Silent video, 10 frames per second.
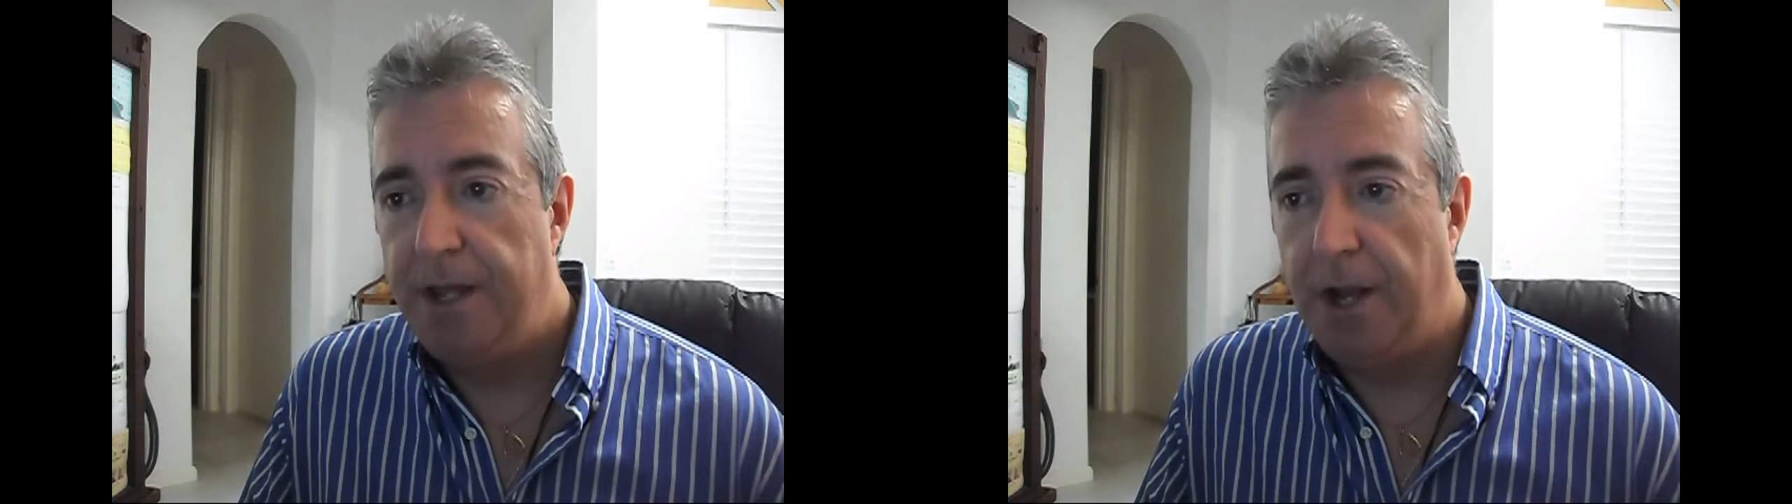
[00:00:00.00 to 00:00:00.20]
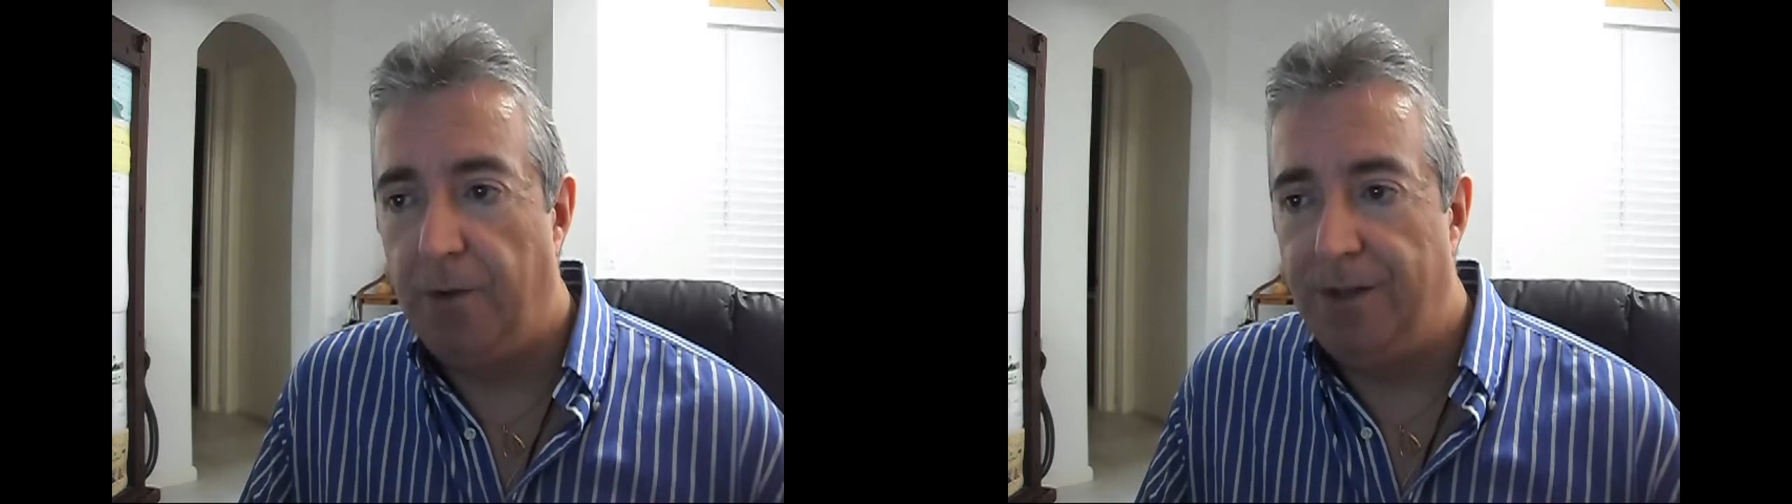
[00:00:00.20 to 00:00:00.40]

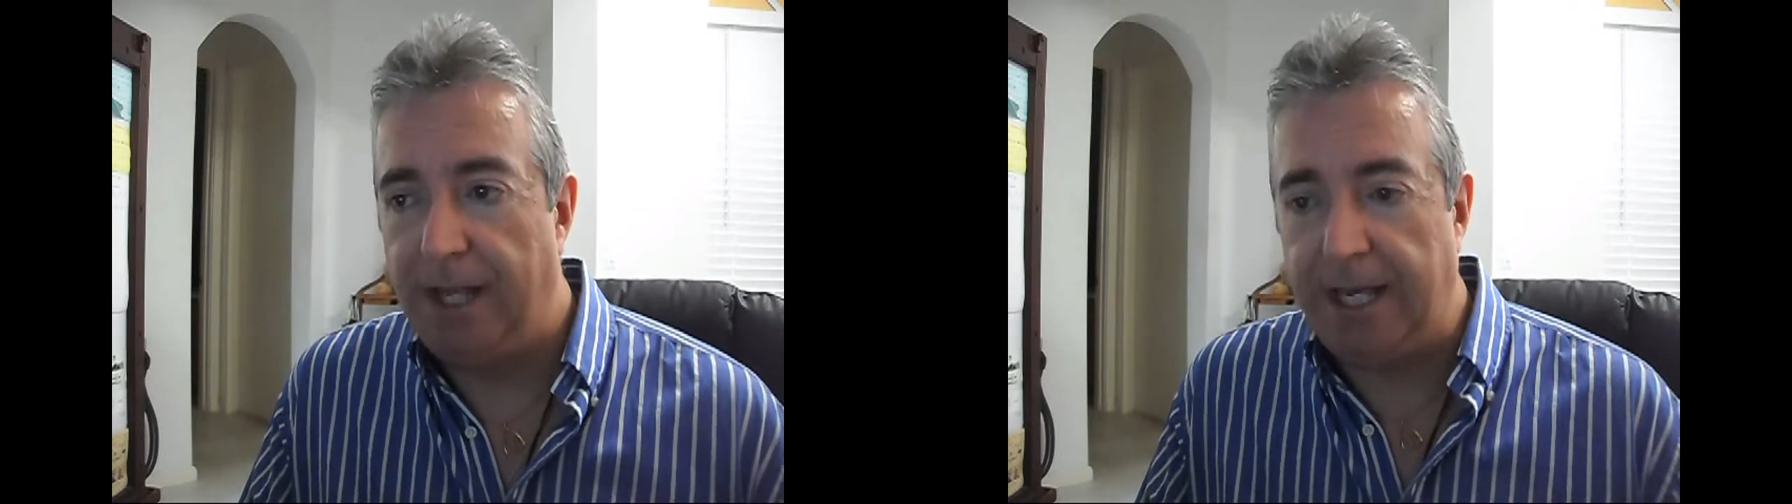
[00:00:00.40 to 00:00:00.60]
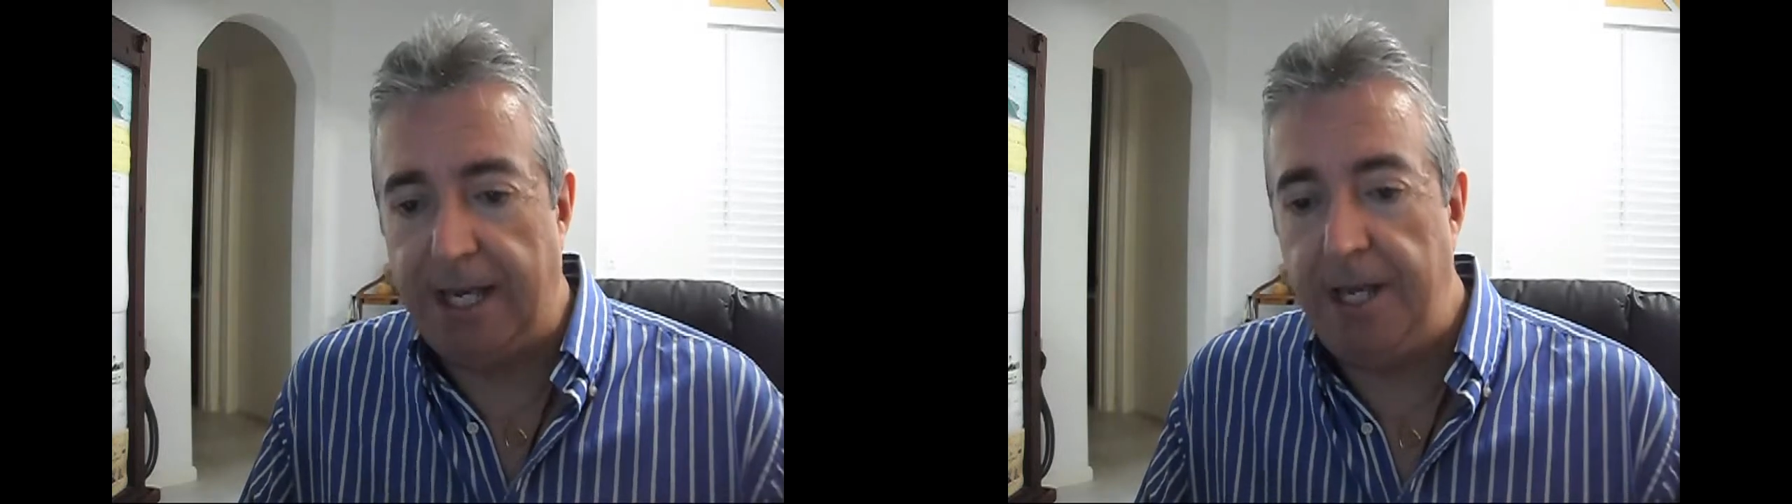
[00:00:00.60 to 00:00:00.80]

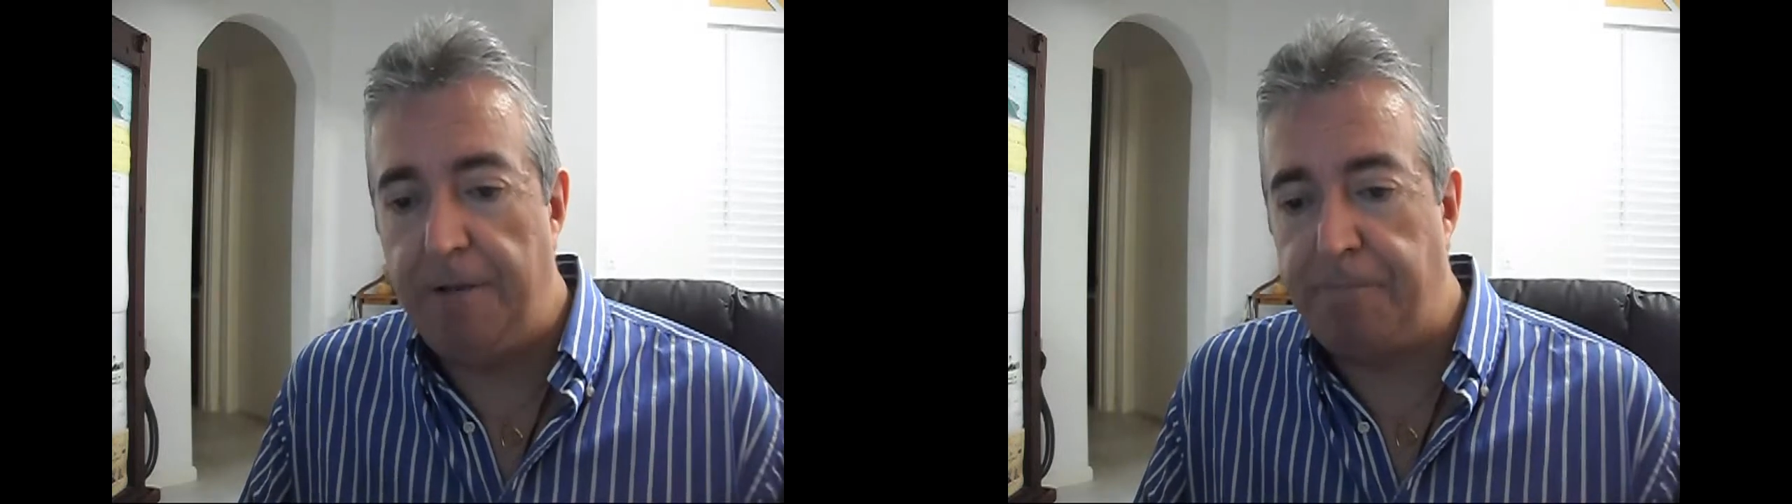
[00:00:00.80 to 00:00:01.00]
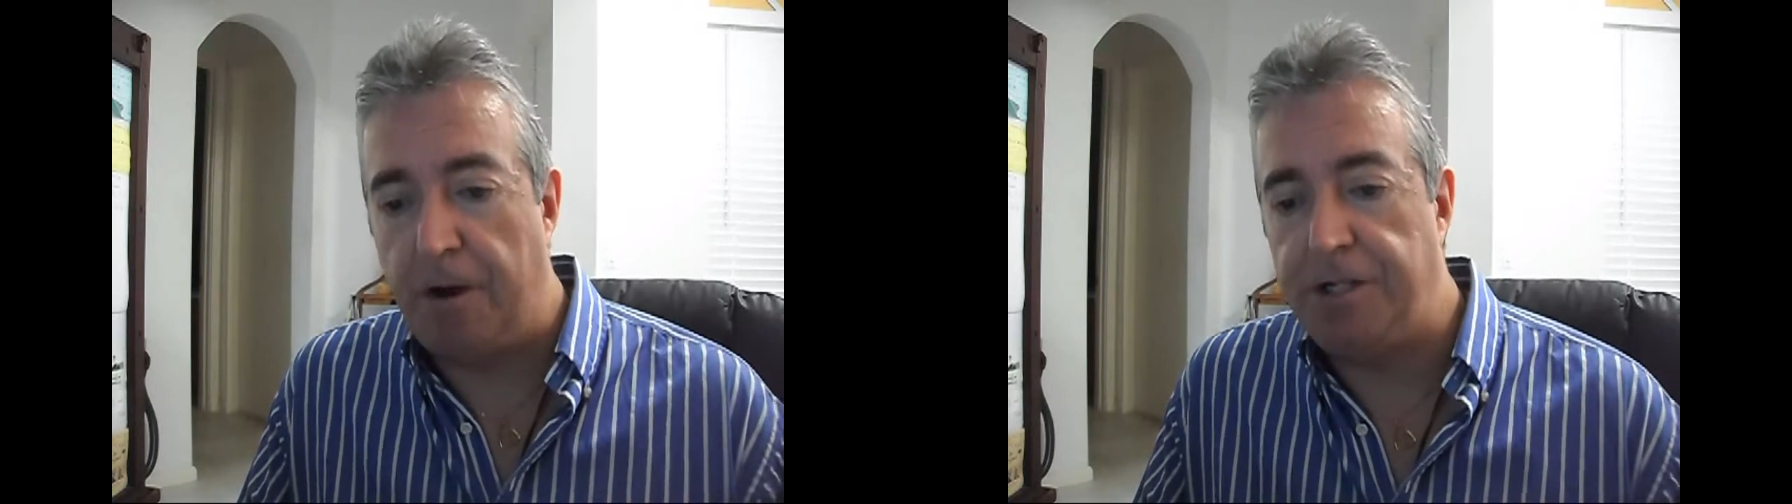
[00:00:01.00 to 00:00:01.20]
the key
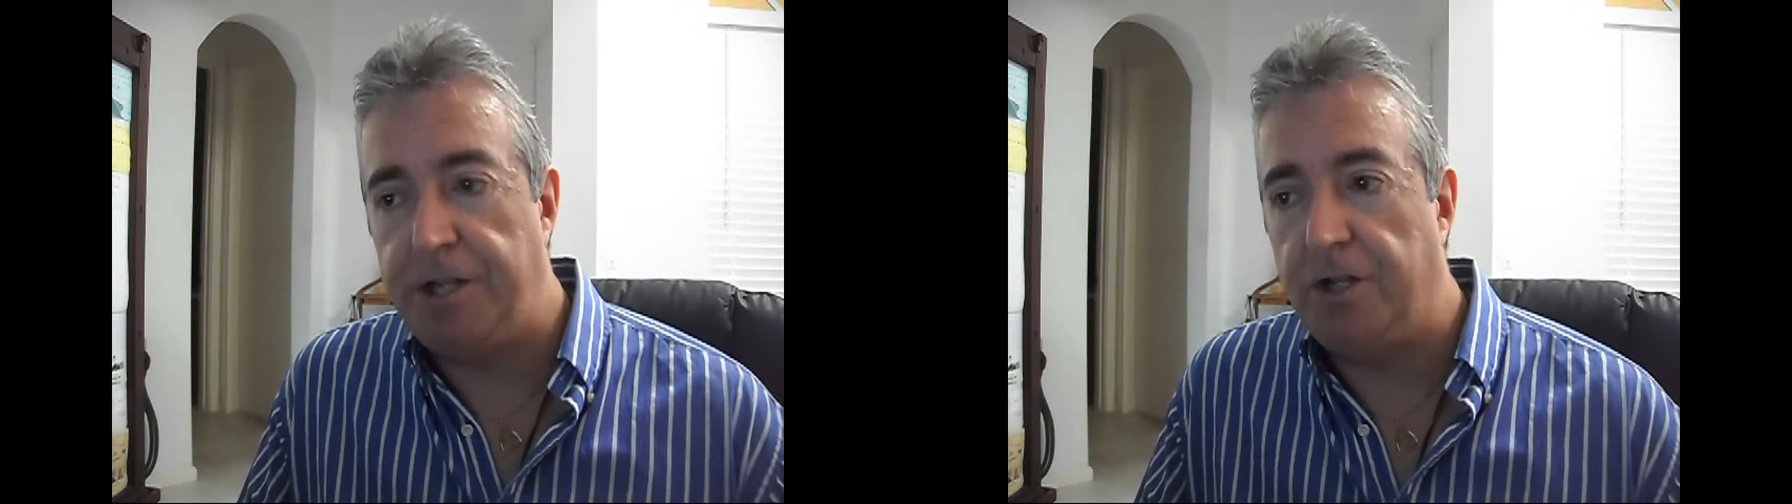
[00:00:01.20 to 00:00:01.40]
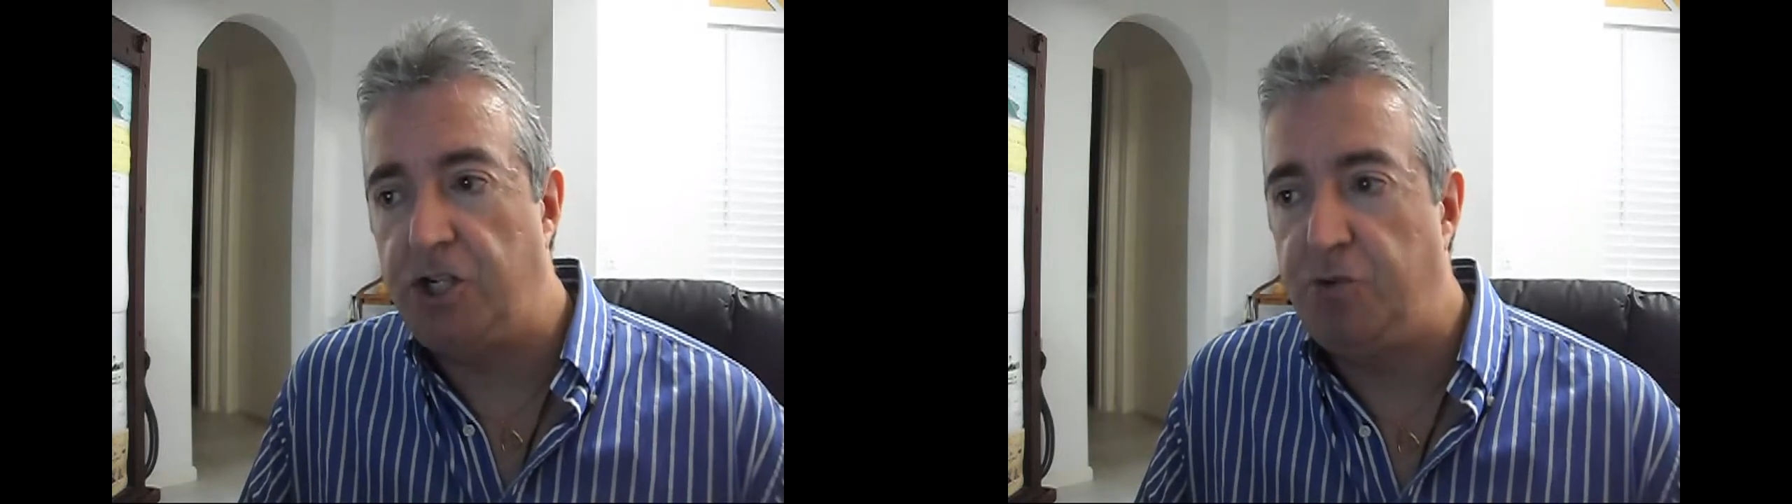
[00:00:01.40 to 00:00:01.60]
to
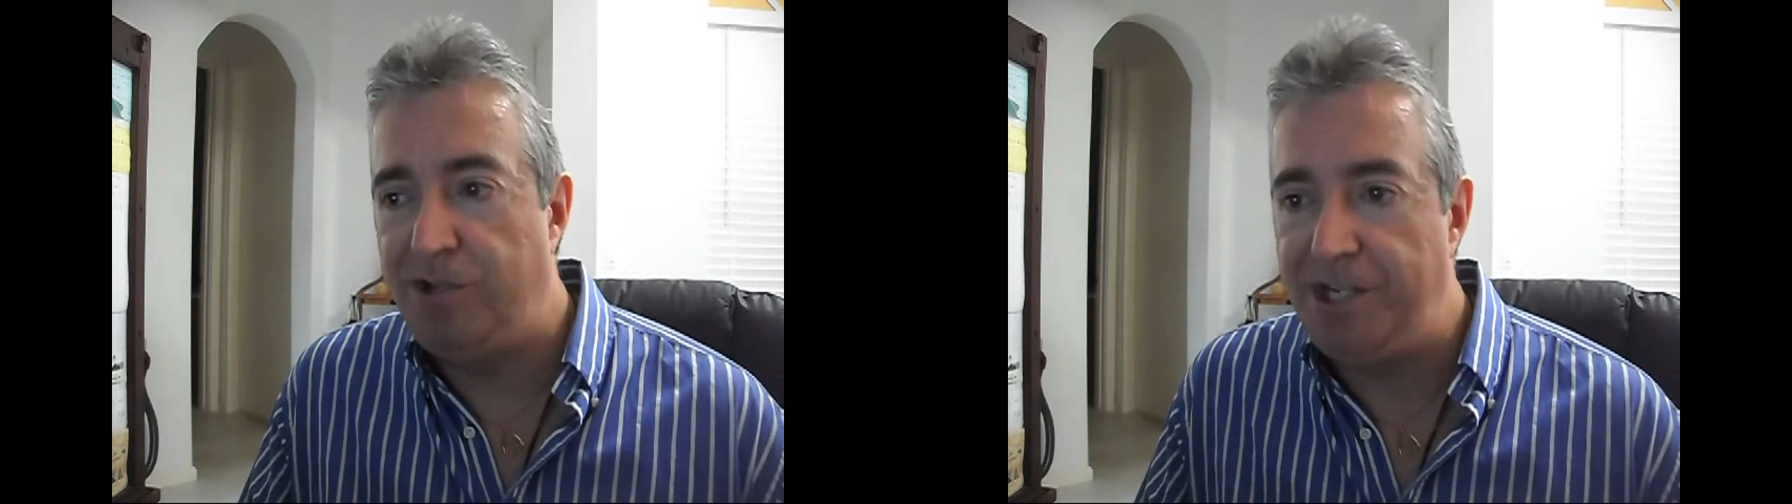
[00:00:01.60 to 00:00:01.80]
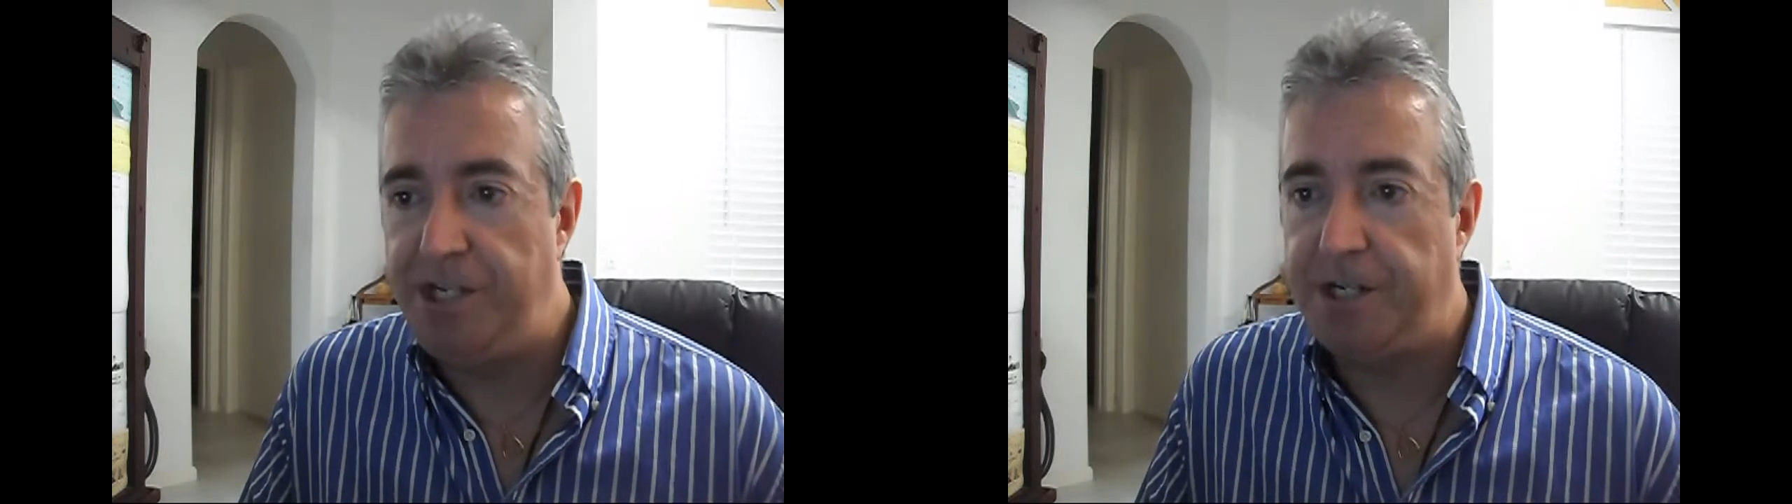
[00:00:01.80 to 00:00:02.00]
personal
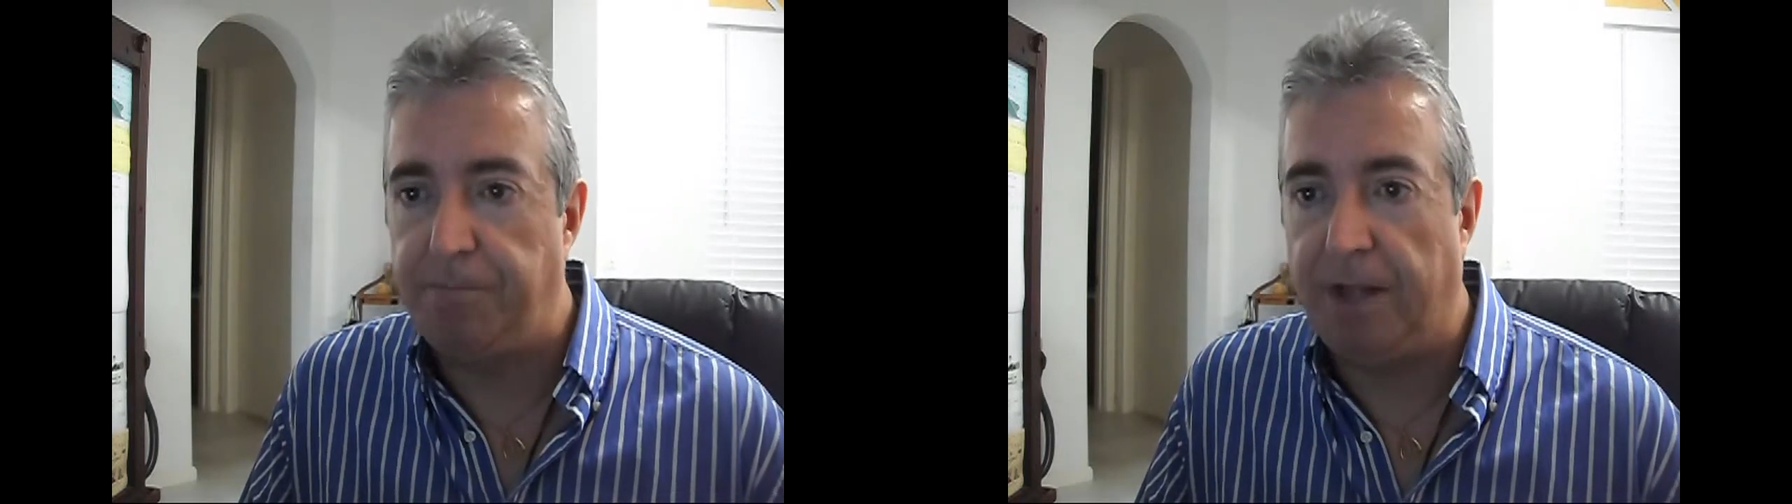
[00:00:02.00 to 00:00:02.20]
strategic